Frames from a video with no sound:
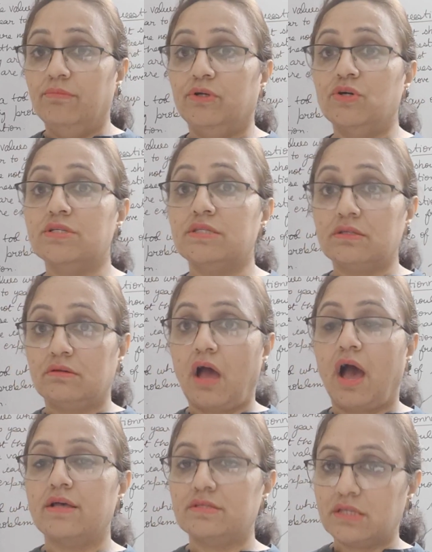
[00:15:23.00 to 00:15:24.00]
because
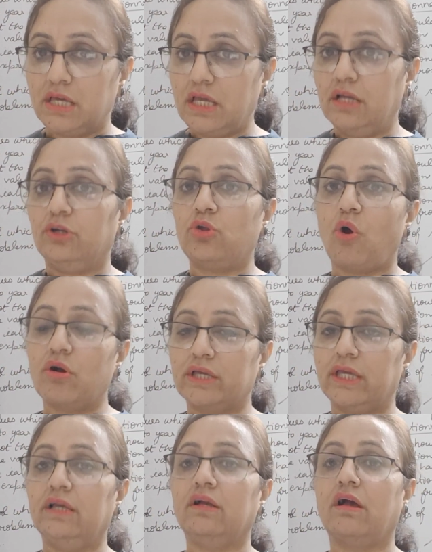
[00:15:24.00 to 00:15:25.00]
asking,
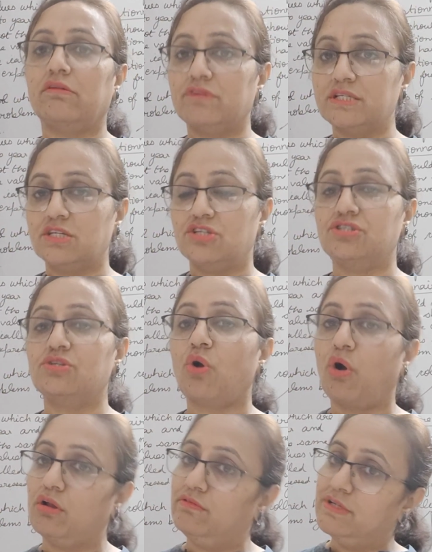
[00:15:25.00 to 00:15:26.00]
talking, conversation
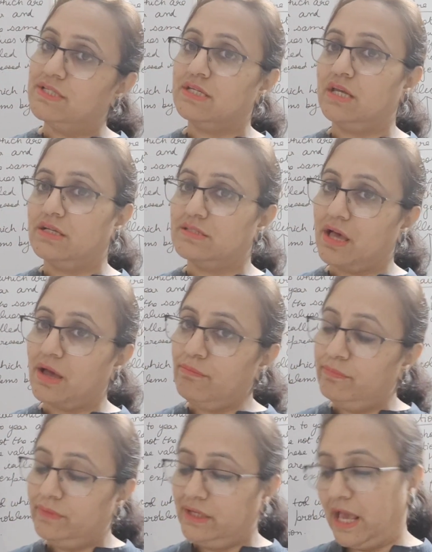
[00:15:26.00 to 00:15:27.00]
always takes a
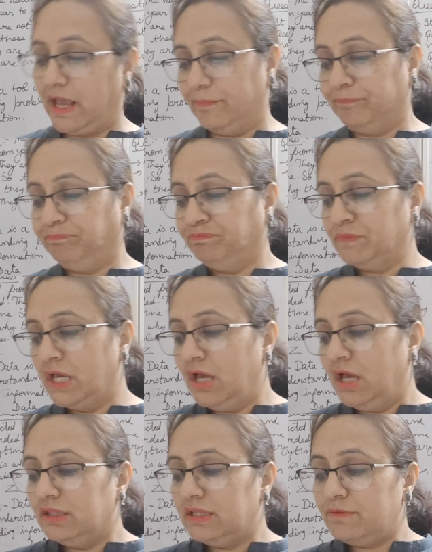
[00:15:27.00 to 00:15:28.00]
time.
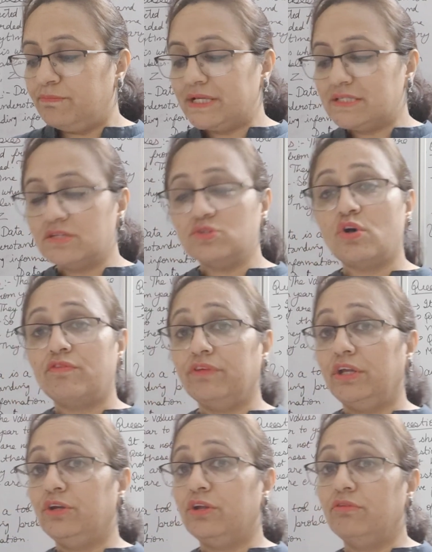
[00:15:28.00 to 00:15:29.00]
Then presence of
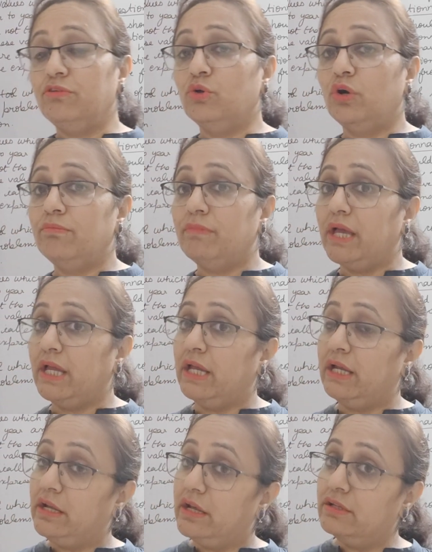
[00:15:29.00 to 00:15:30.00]
interviewer may
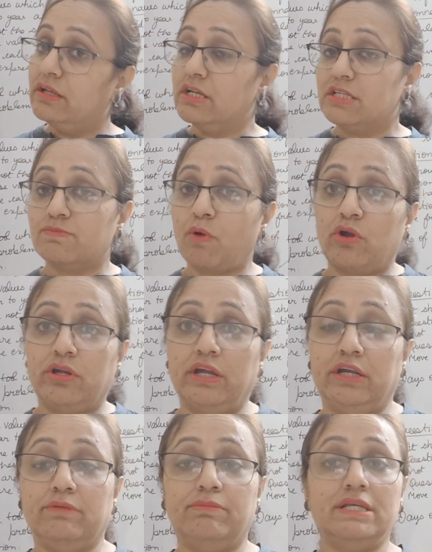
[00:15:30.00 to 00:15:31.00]
hinder the
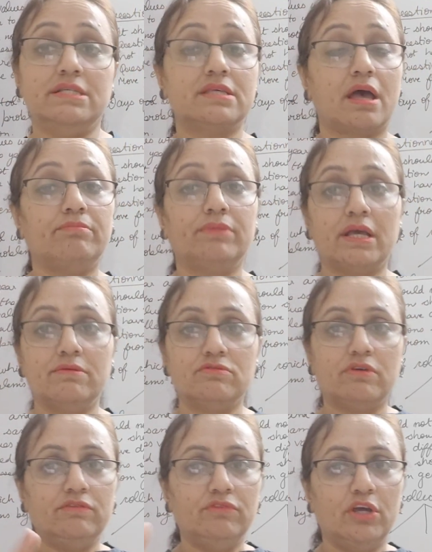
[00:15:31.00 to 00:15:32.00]
respondent. Means sometimes
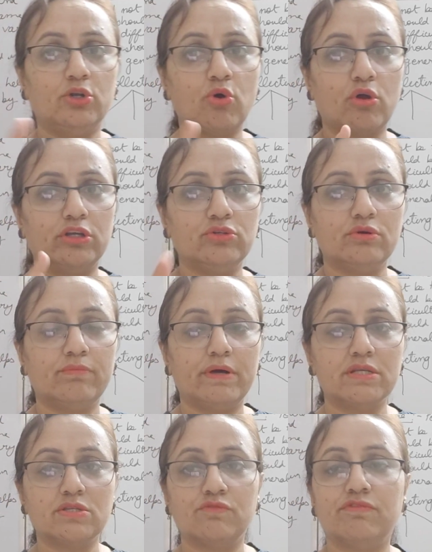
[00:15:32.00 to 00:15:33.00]
when we are talking to a
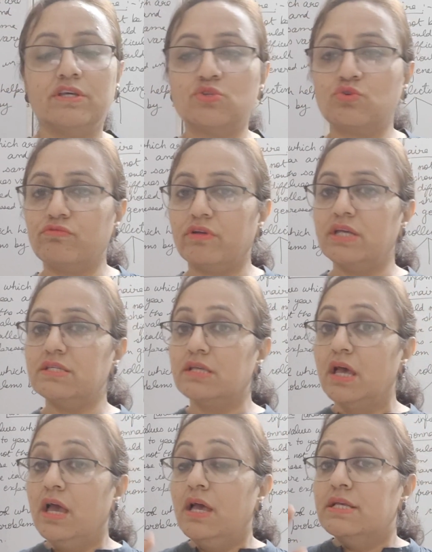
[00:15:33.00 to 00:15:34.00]
person face to face,
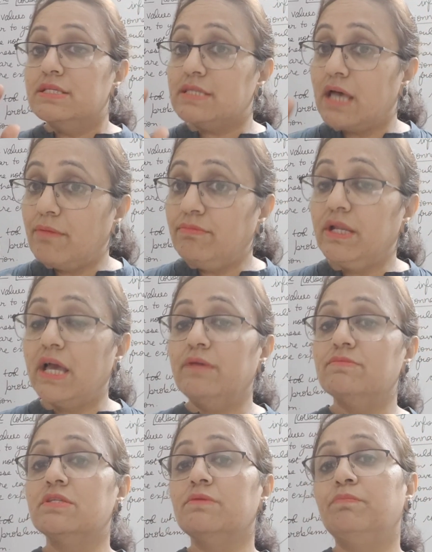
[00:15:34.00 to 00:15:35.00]

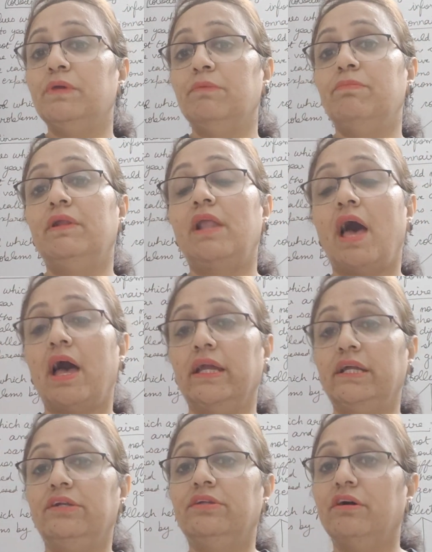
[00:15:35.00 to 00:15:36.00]
sometimes the people
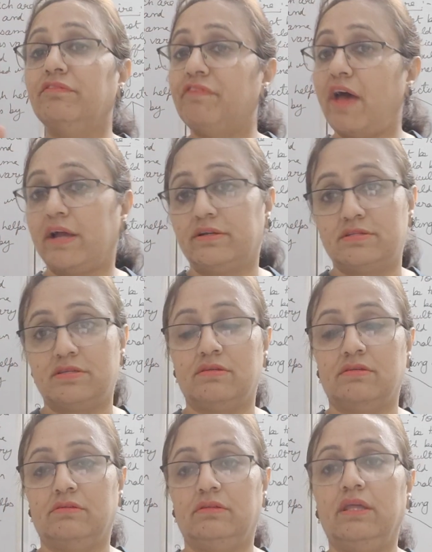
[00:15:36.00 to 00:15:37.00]
hide the facts.
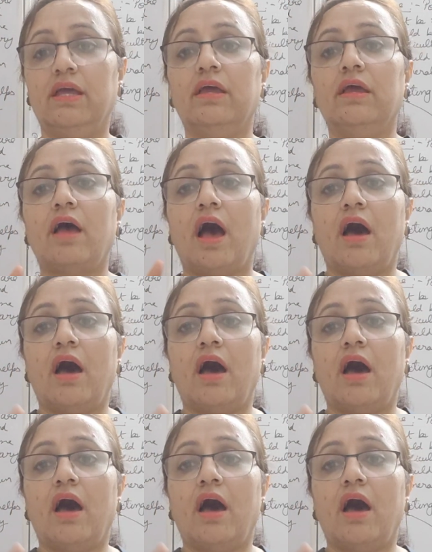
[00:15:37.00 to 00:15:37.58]
They